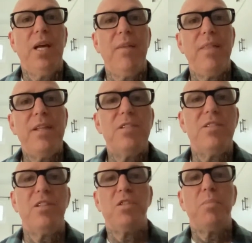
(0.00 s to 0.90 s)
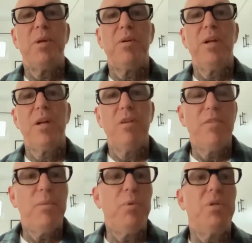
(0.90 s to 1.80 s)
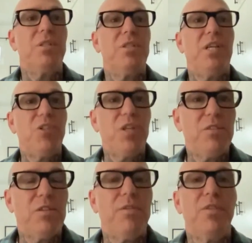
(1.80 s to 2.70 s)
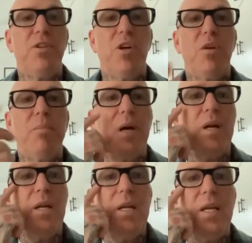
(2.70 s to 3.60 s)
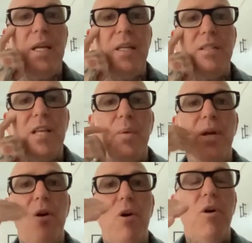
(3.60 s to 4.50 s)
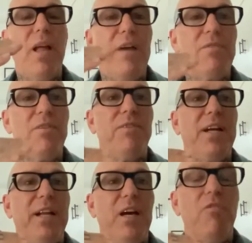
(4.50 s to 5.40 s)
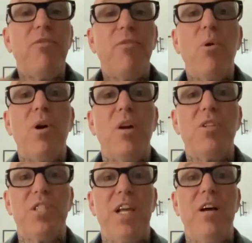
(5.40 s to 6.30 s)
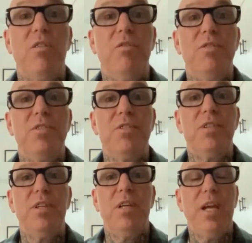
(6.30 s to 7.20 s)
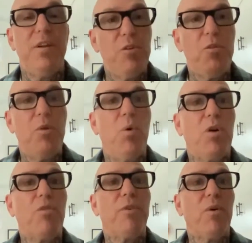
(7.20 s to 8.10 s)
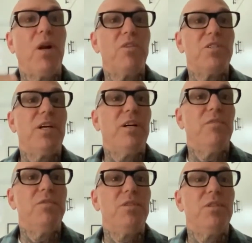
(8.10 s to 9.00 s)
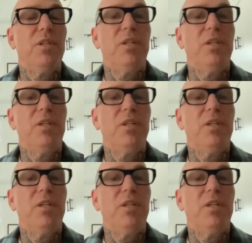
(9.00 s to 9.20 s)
And this is the spirit of the Buddha's teachings, of the Dharma, is that we all have to find out for ourselves and do the work for ourselves.